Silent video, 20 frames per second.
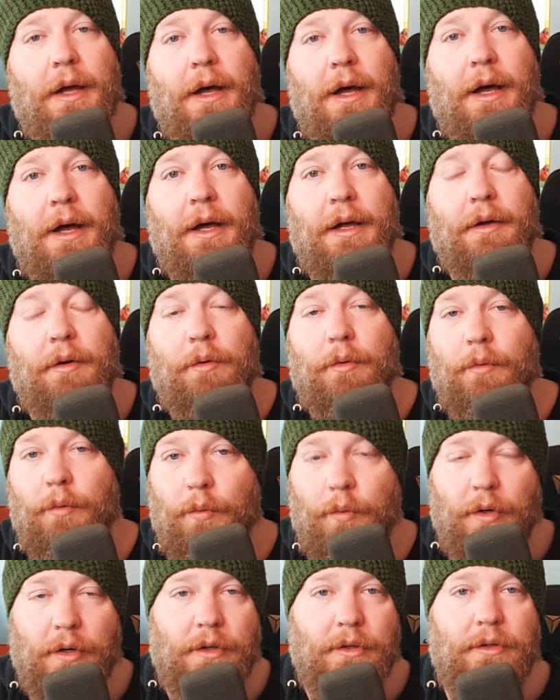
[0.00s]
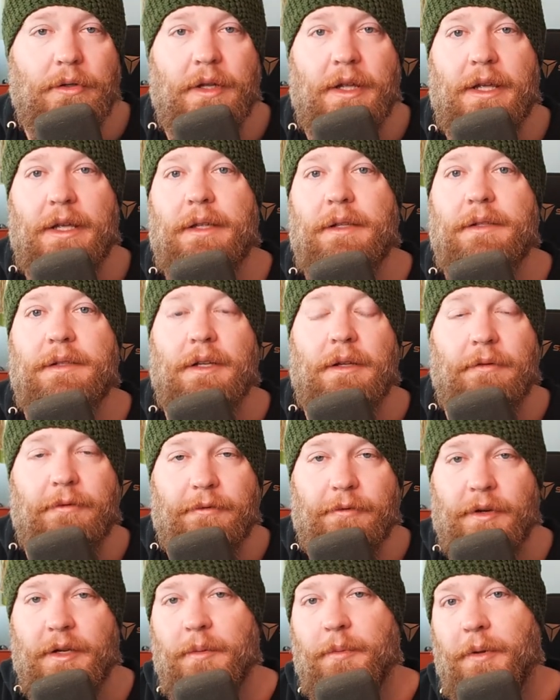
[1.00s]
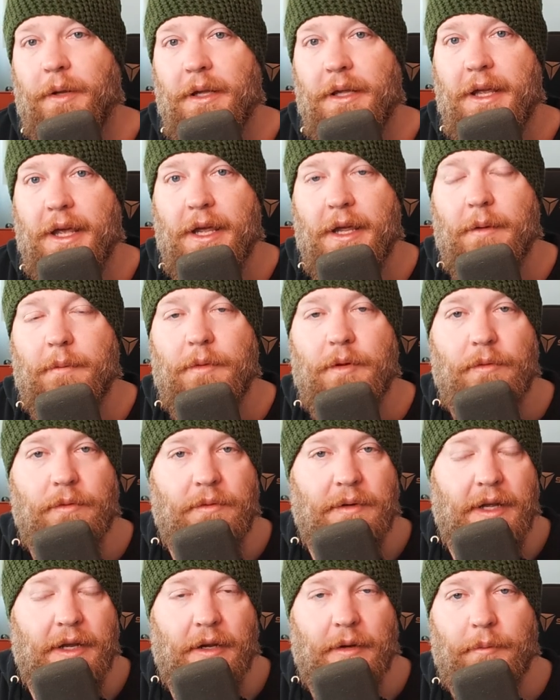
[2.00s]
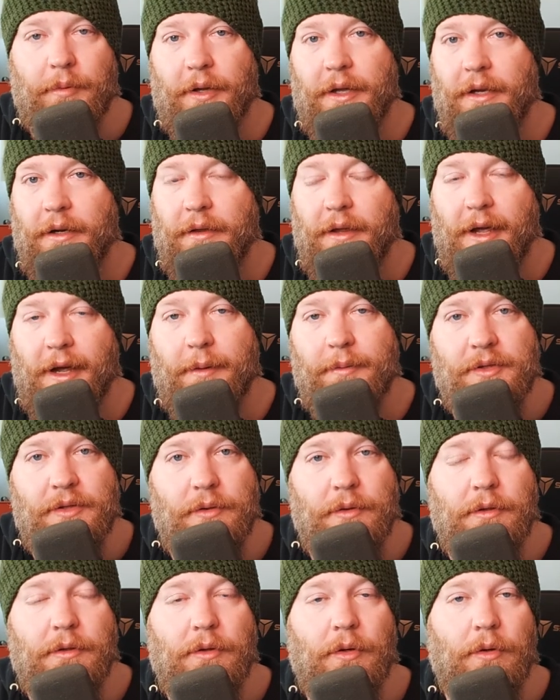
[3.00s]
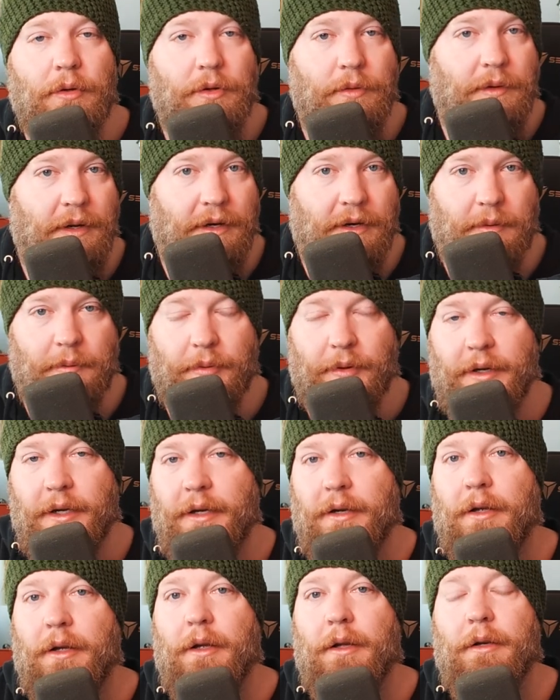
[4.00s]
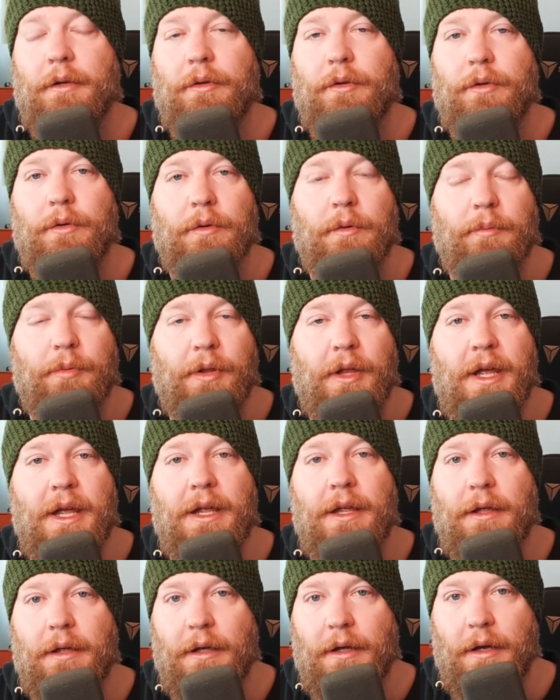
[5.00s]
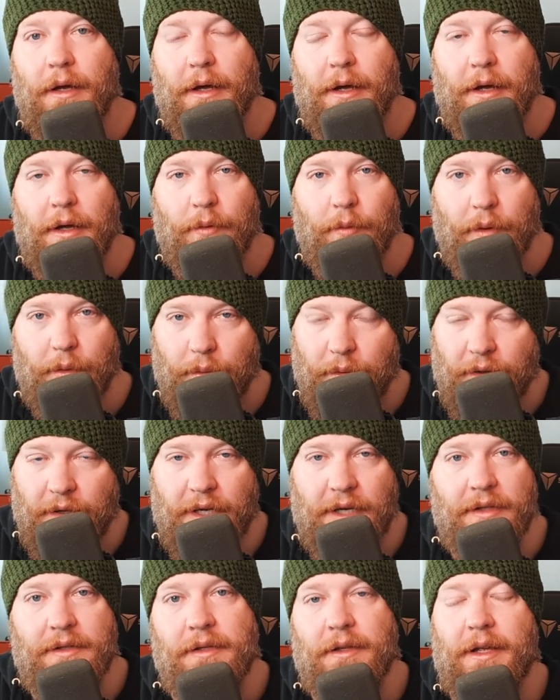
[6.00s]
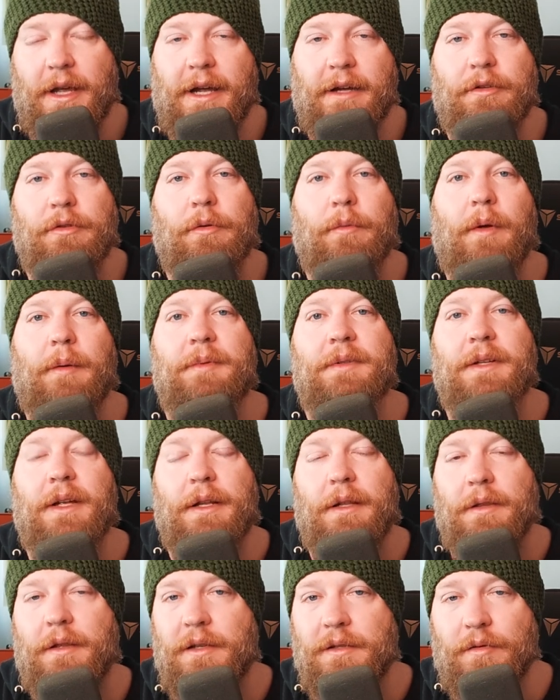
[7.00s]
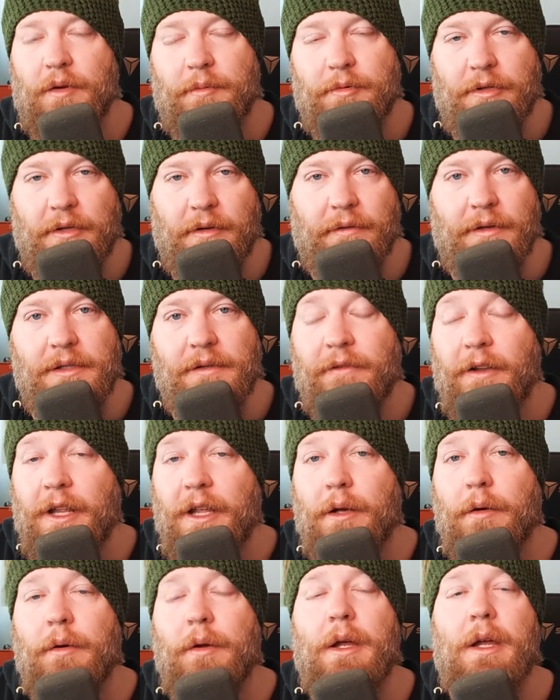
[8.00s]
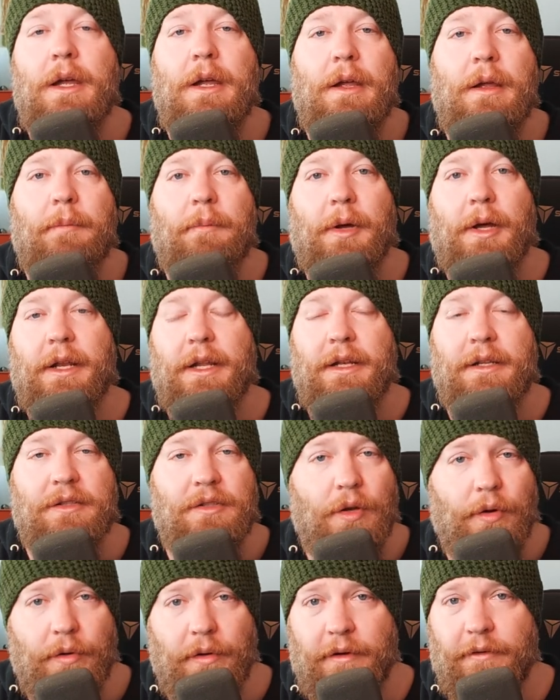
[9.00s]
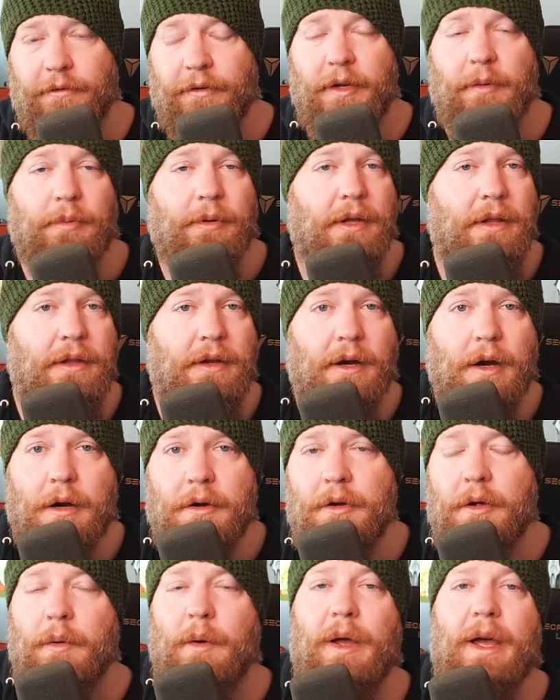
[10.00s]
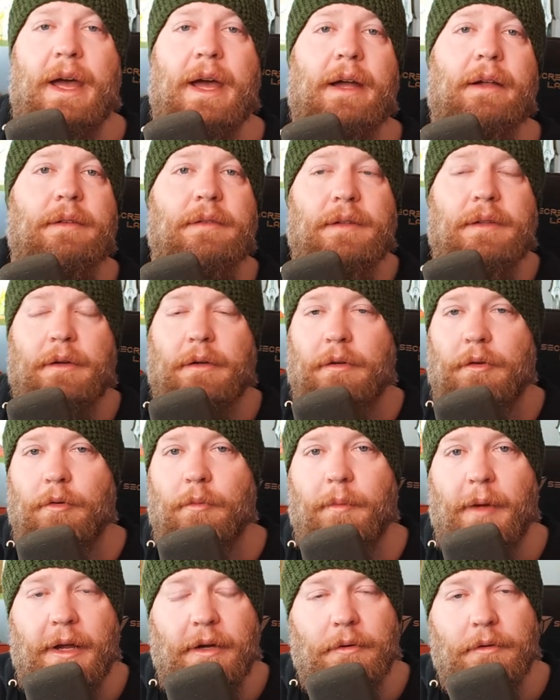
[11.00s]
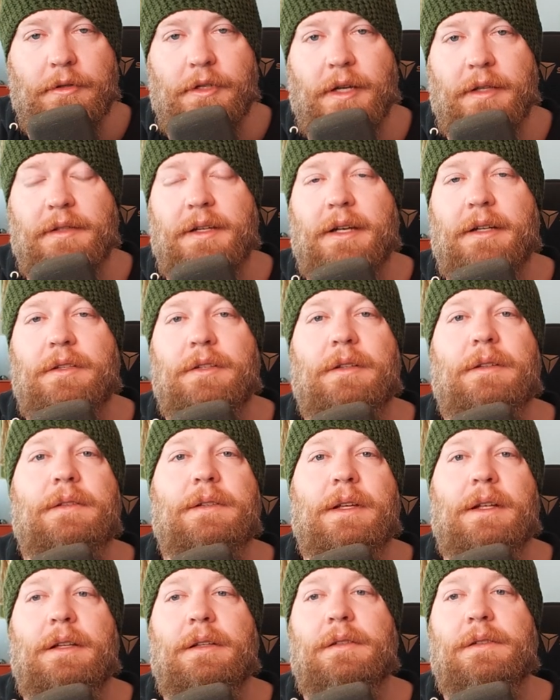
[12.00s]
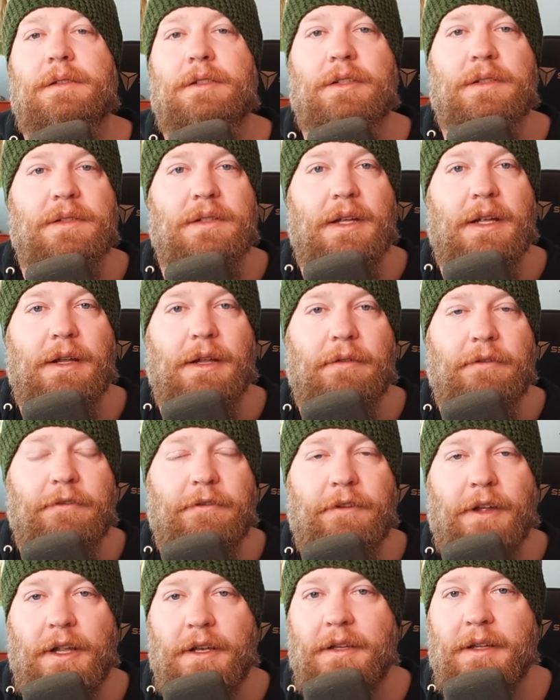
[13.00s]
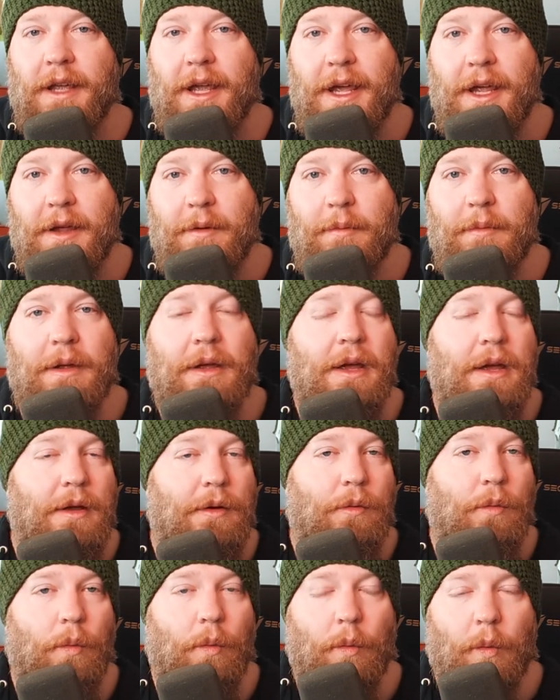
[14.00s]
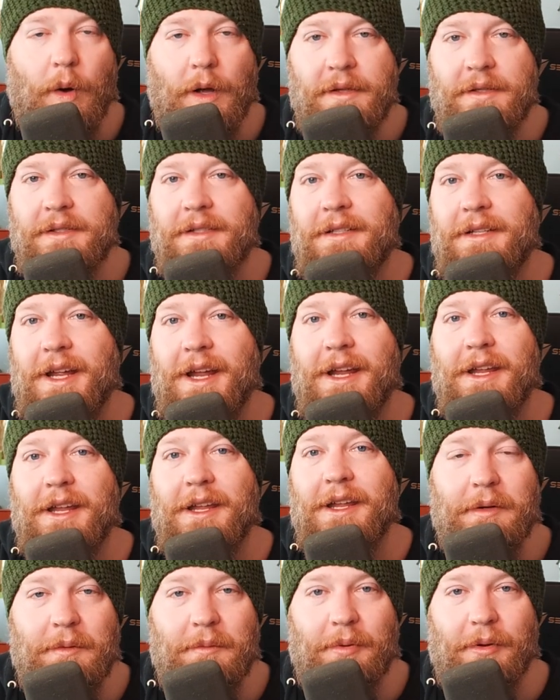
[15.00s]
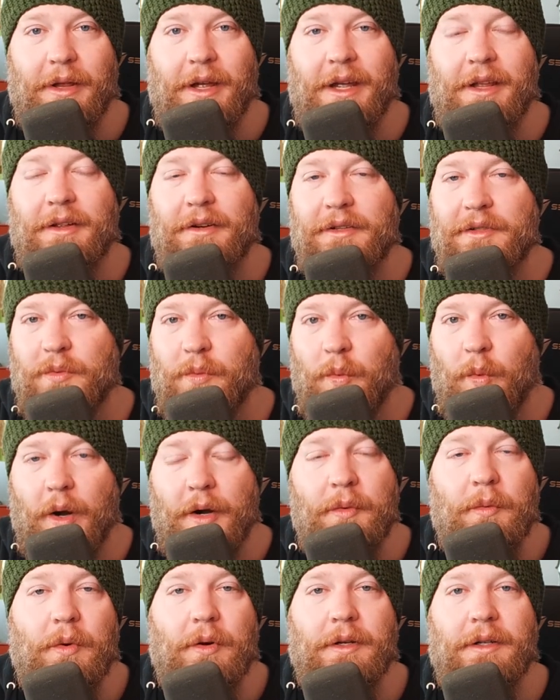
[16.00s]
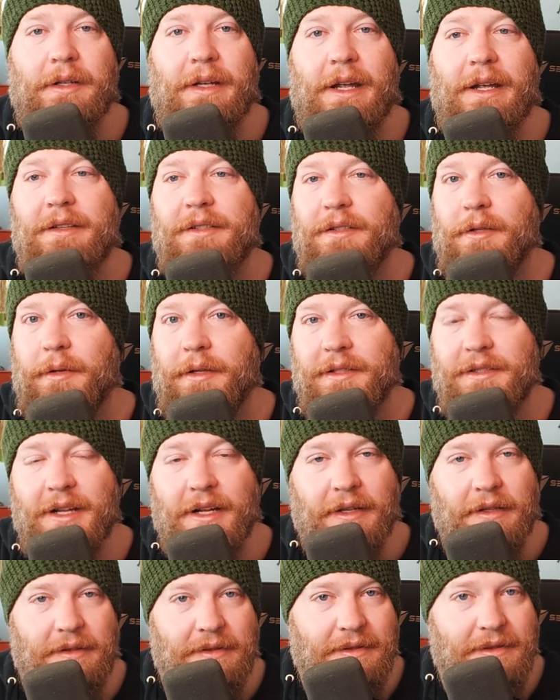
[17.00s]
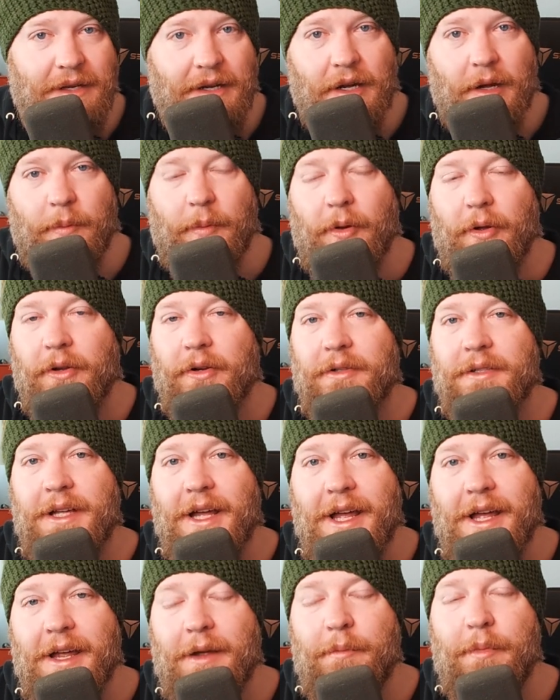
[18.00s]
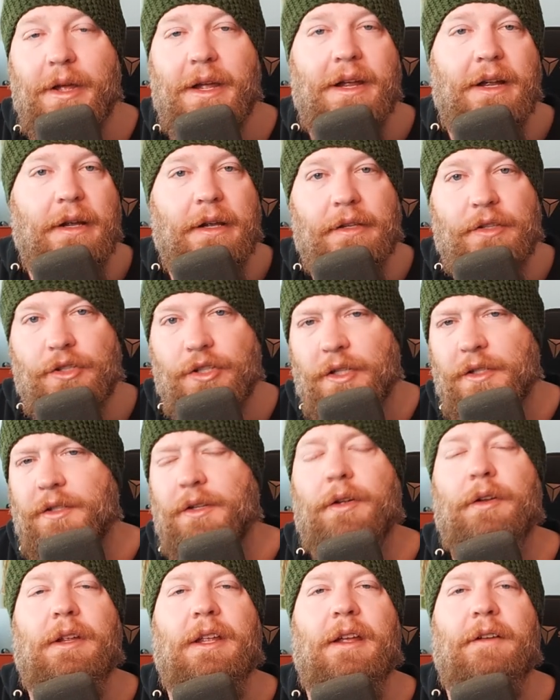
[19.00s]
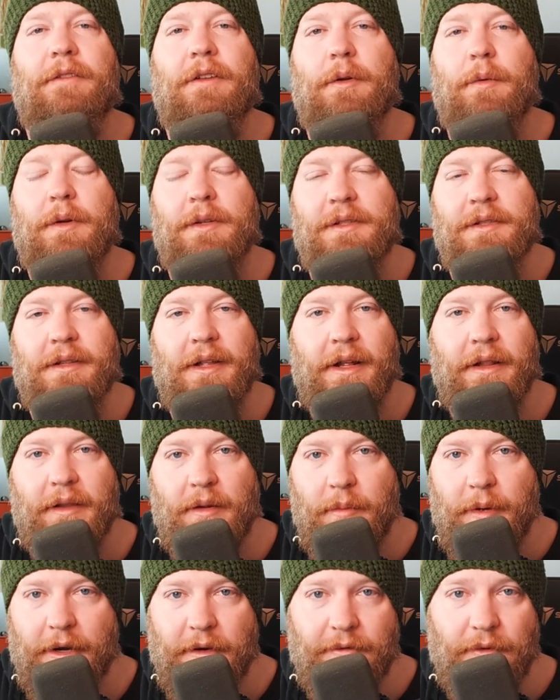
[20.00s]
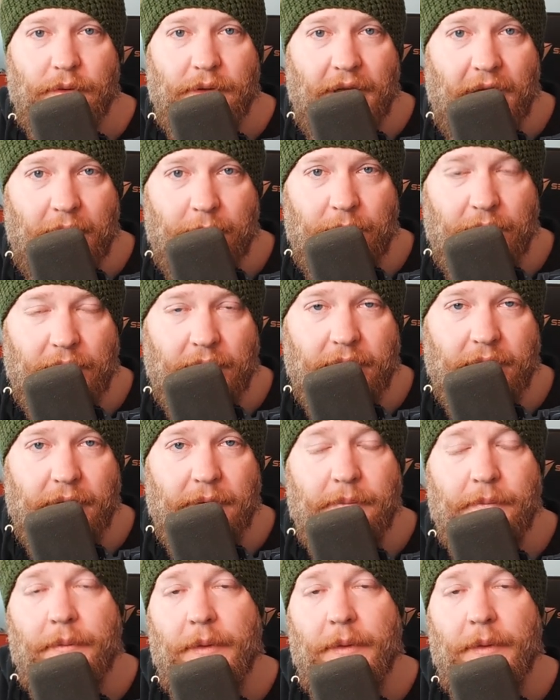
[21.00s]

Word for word: Wordle is a free-to-play game. You cannot play it on the App Store. You cannot play it on Google Play. We will link to the actual website in the description of this video, but it is totally free to play. There are no ads. There are no microtransactions. It is just a fun game. Once a day you can play. There's one word a day, so it is not going to suck up all your time. It's just going to give you a slightly better vocabulary.